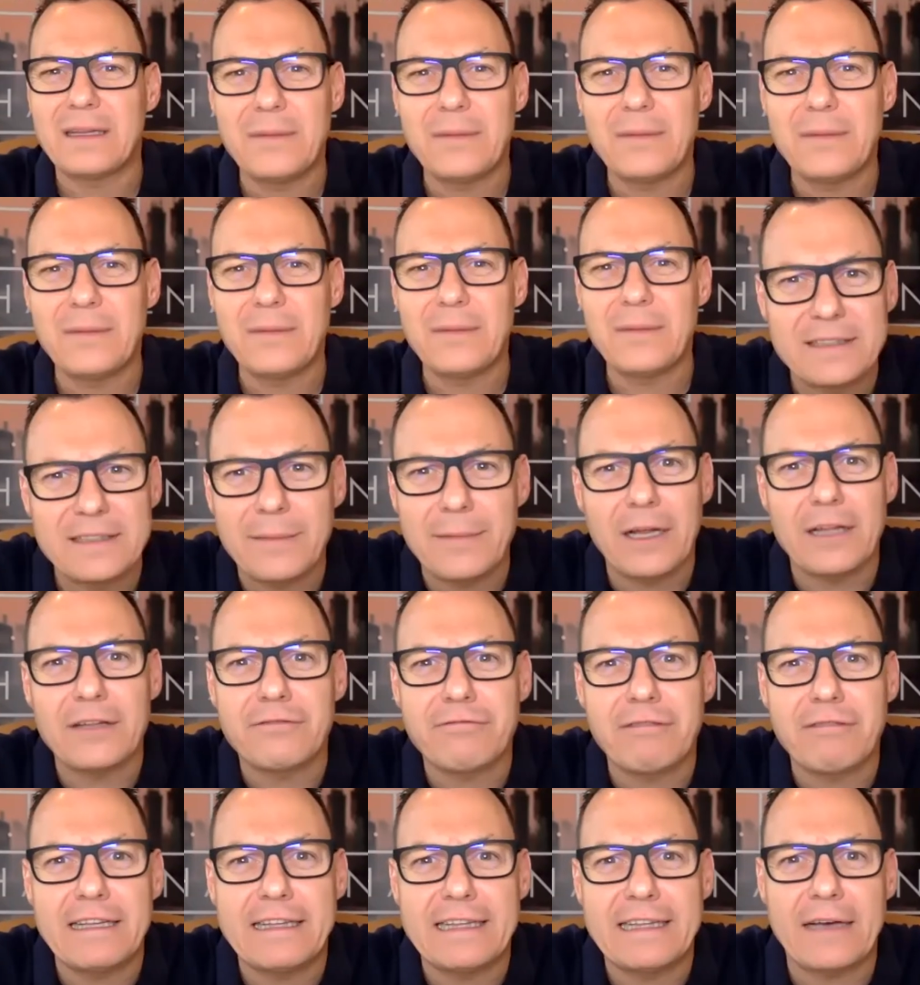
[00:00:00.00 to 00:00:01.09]
we've done something like
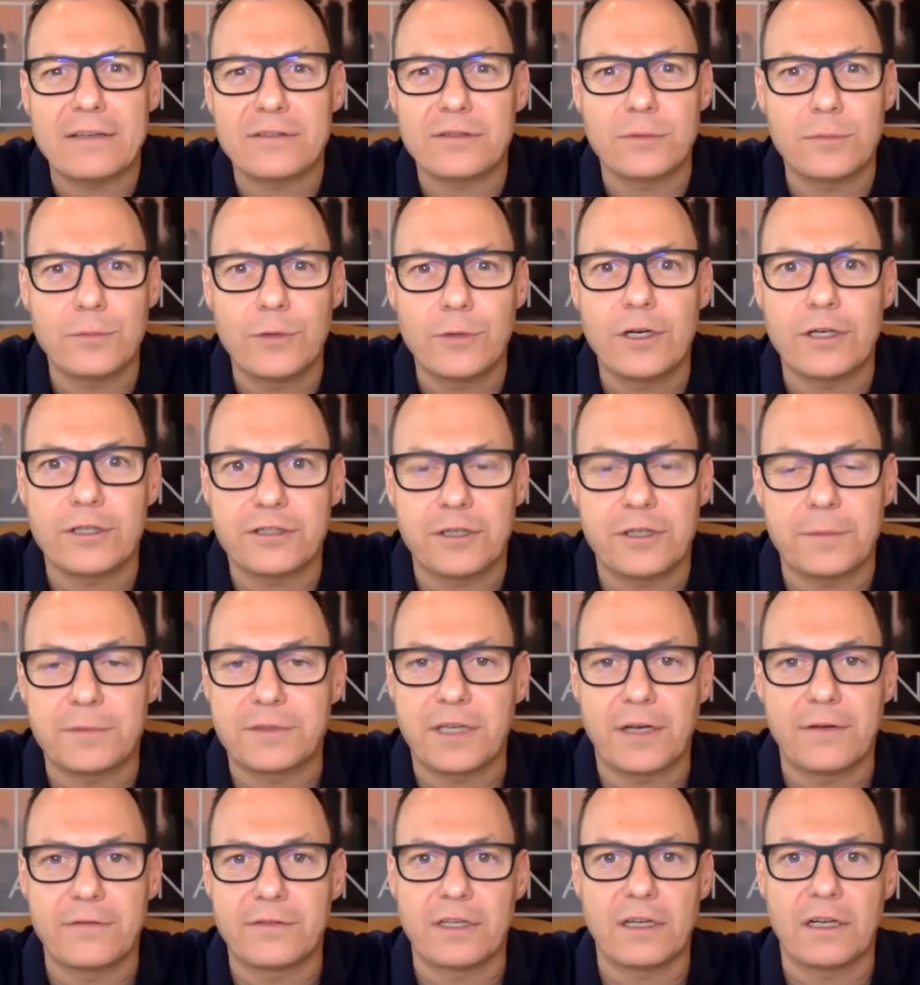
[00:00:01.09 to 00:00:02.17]
3,000 workshops
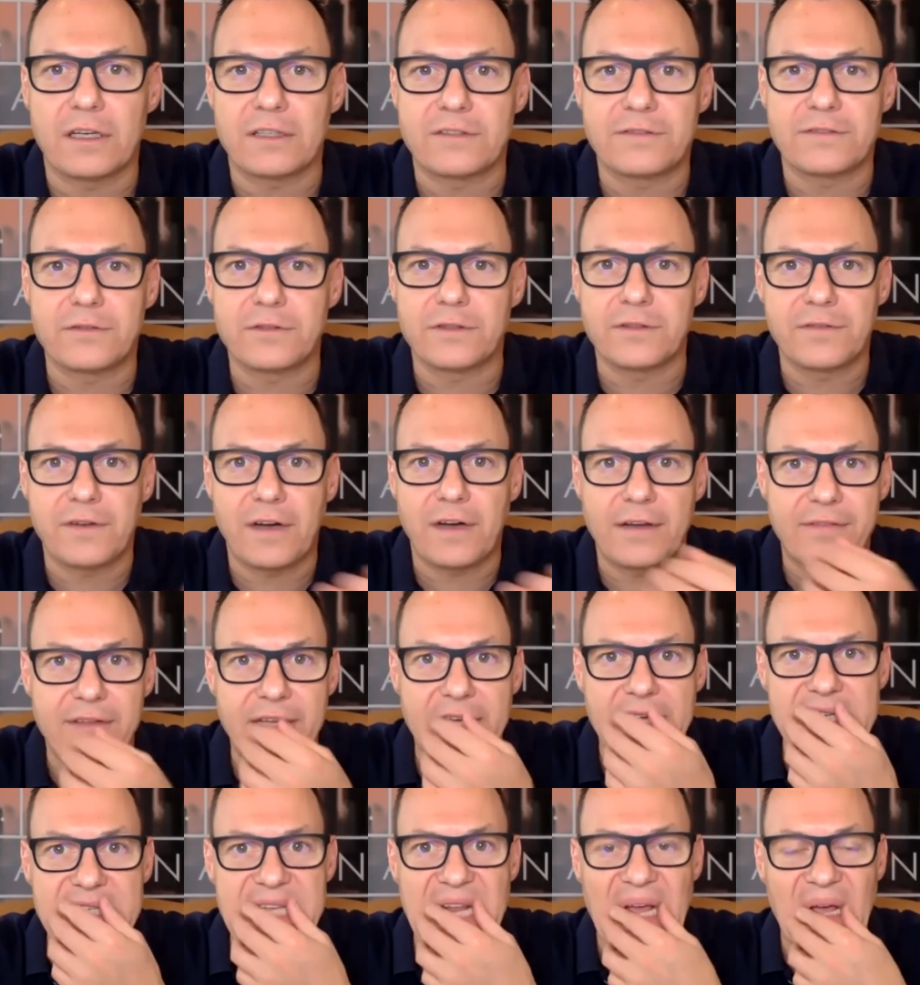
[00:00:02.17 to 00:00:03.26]
over the last 4 or 5
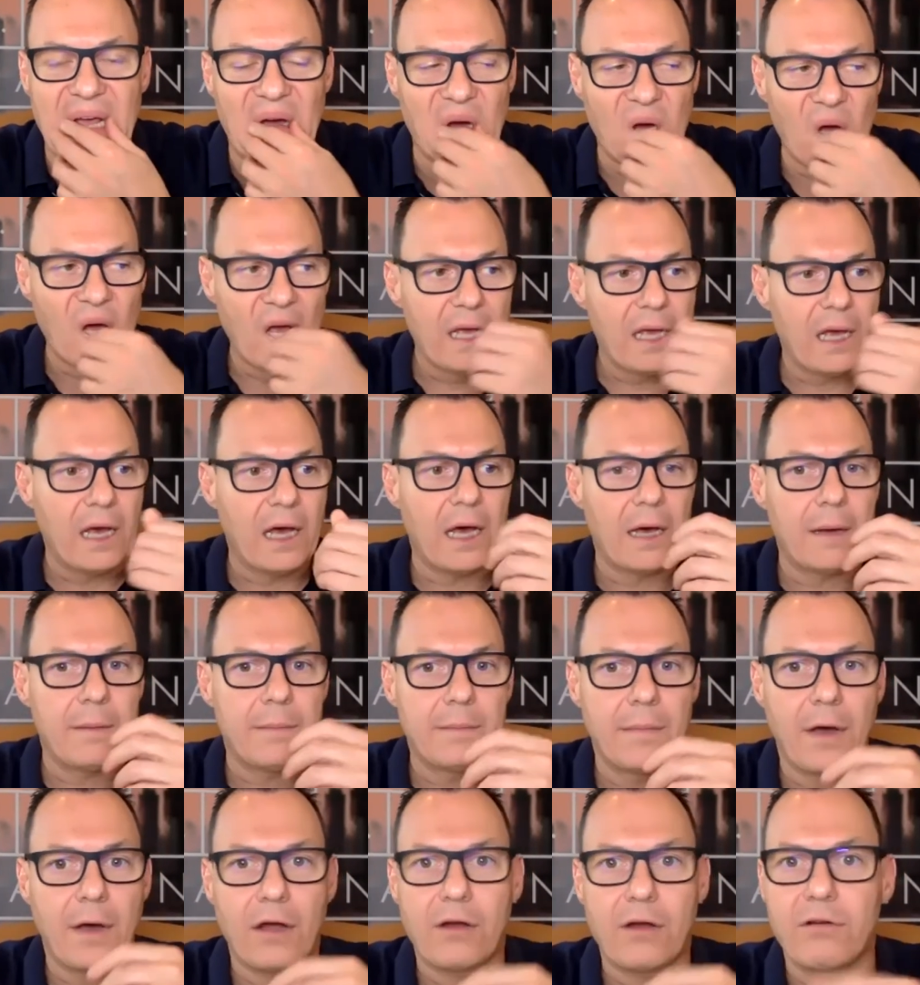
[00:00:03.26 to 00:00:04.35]
years now
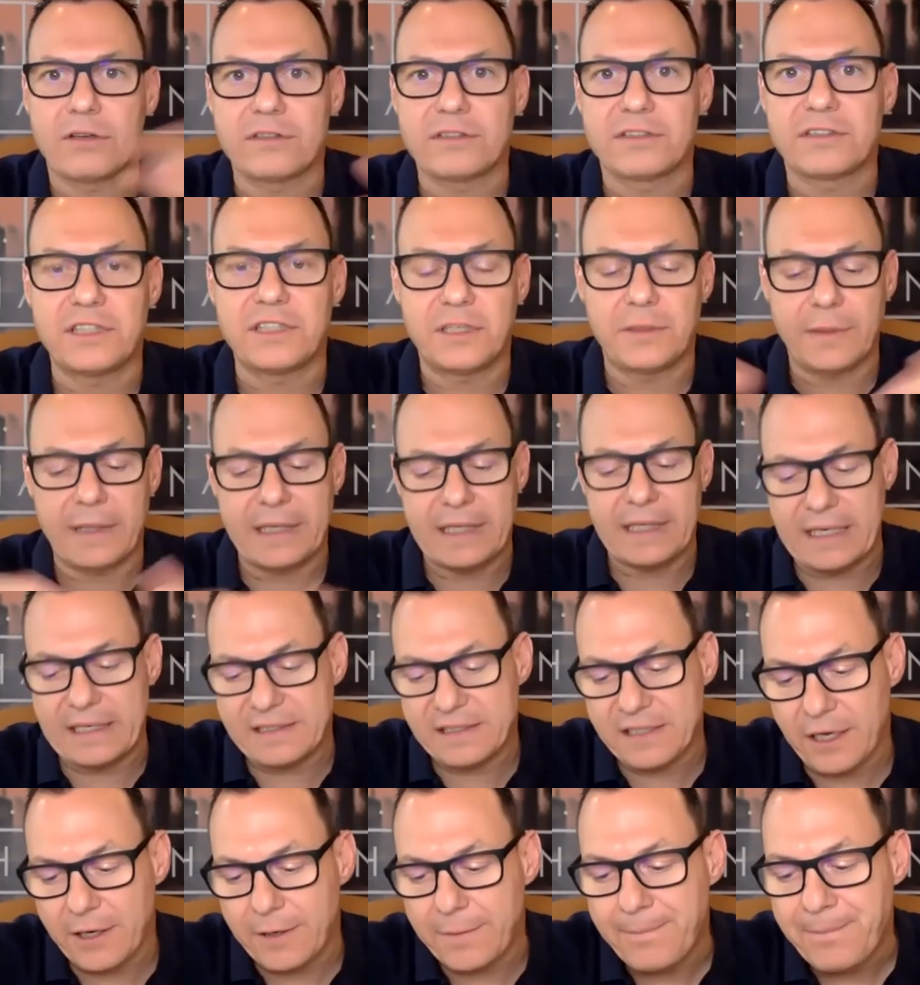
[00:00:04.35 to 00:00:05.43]
across the UAE.
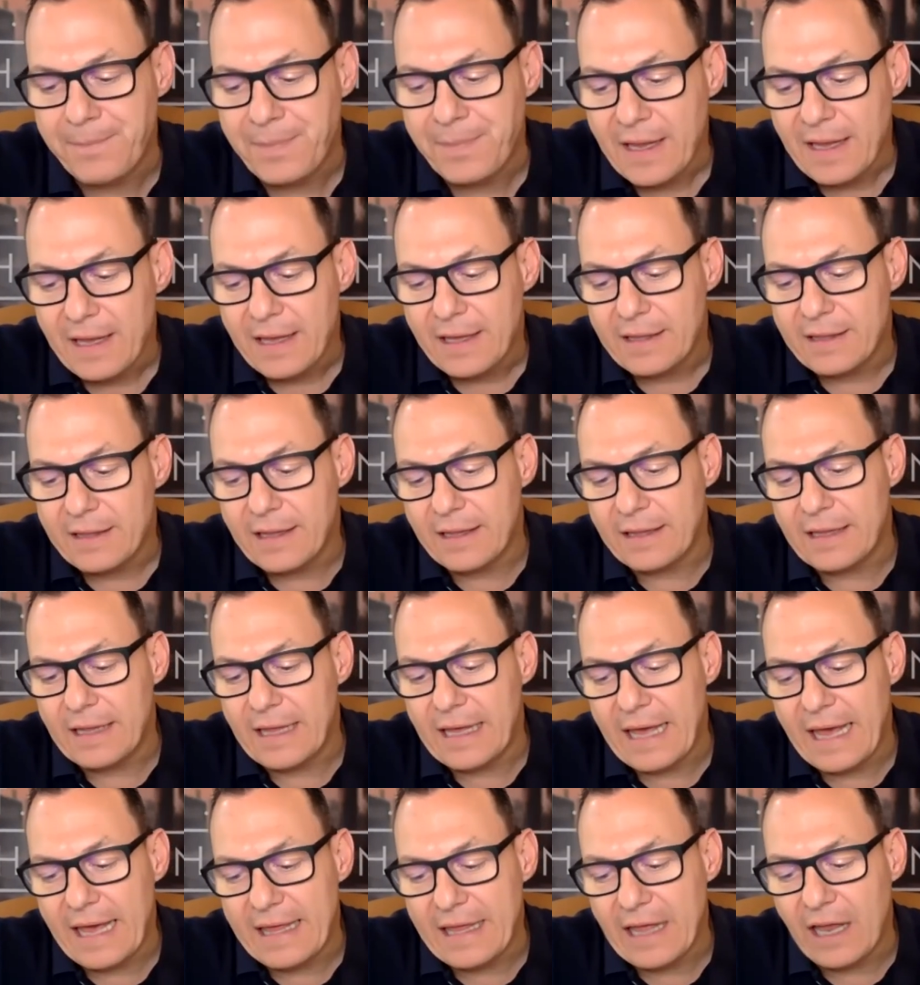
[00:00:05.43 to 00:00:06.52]
So
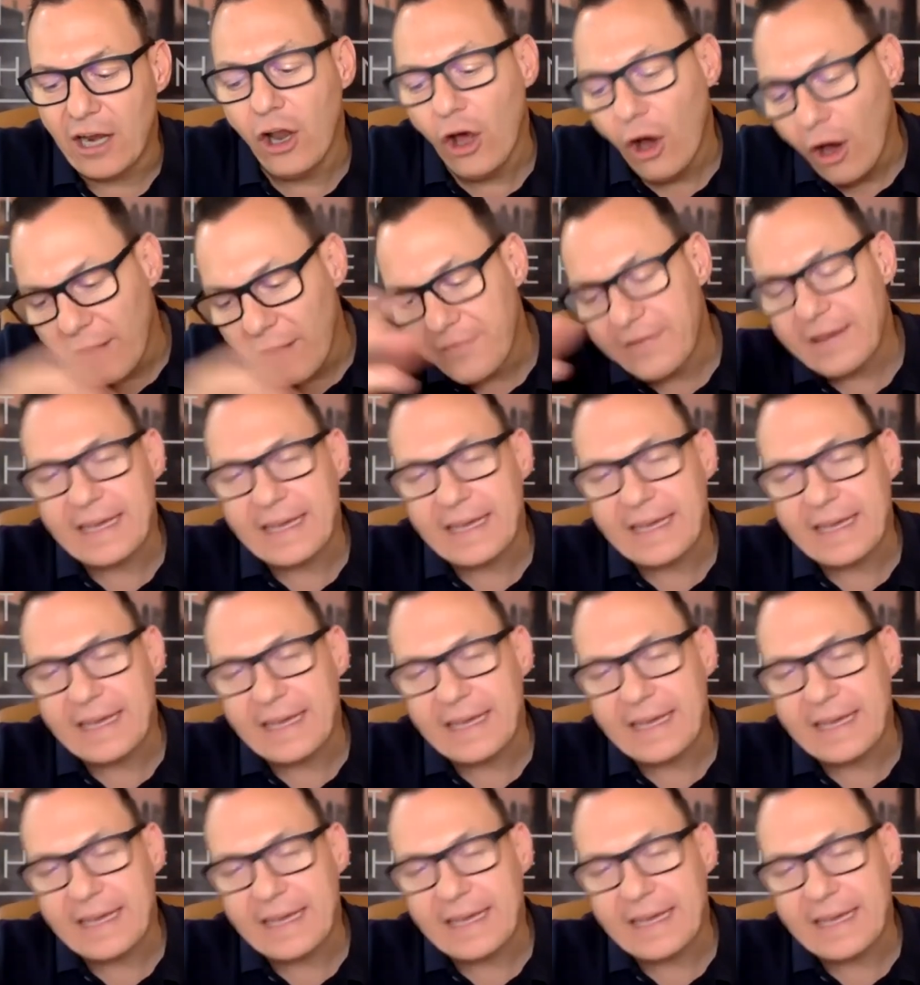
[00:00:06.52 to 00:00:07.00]
a lot of it